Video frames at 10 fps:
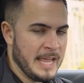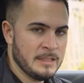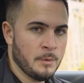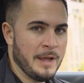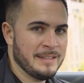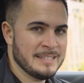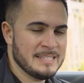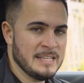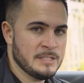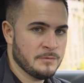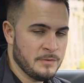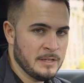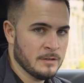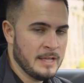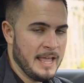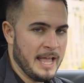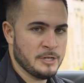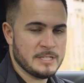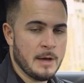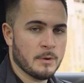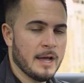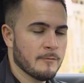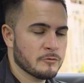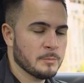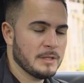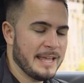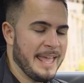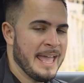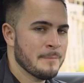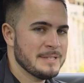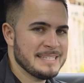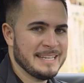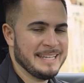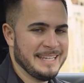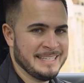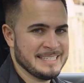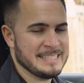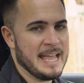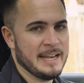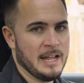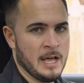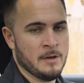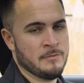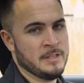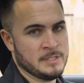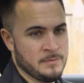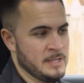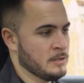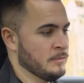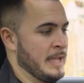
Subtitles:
and the way that the seats feel and just how comfortable I am sitting inside of this vehicle.